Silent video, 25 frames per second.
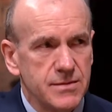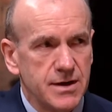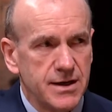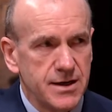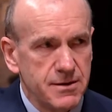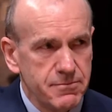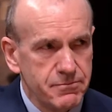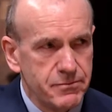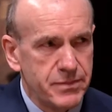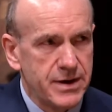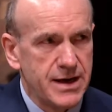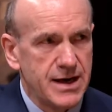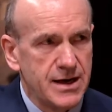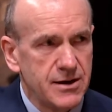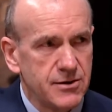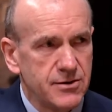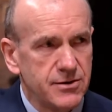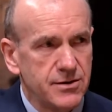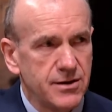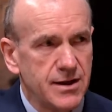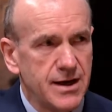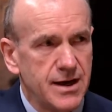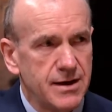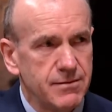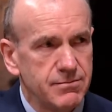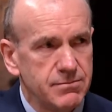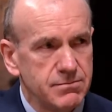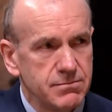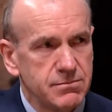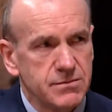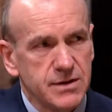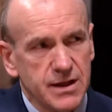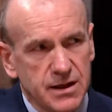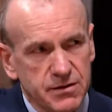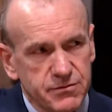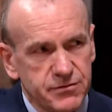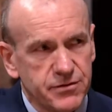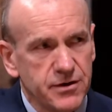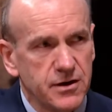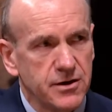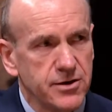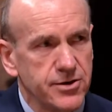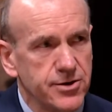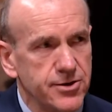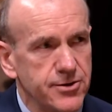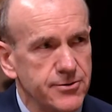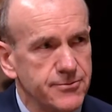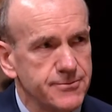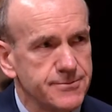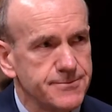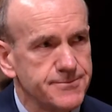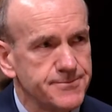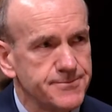and empower them, they'll follow you.